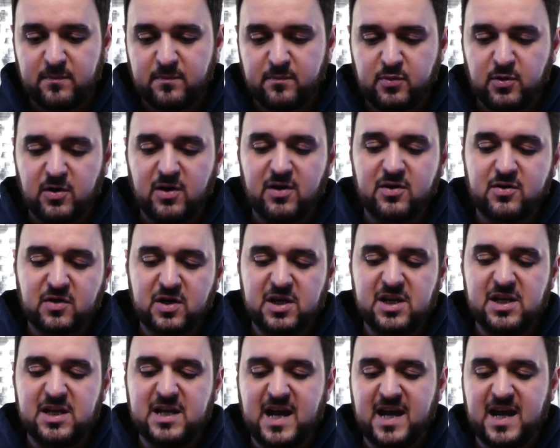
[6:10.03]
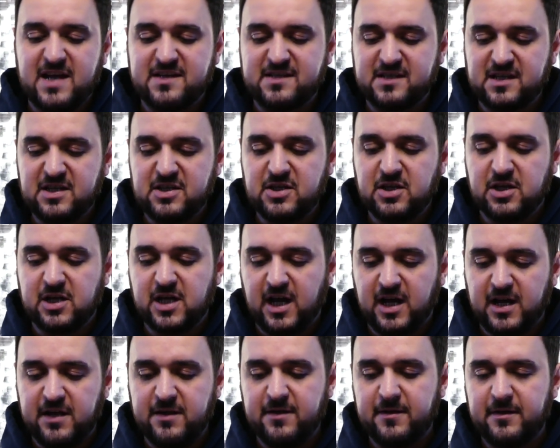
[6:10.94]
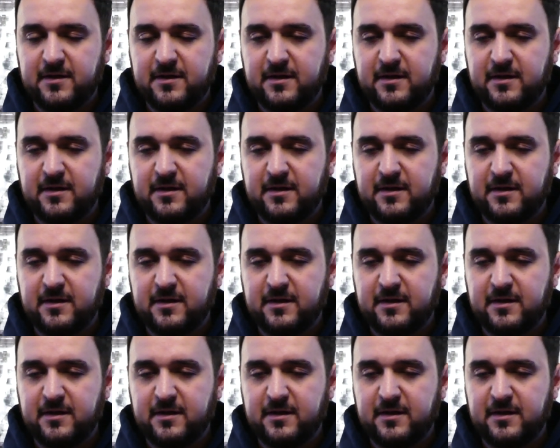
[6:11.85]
put green gas in your gun,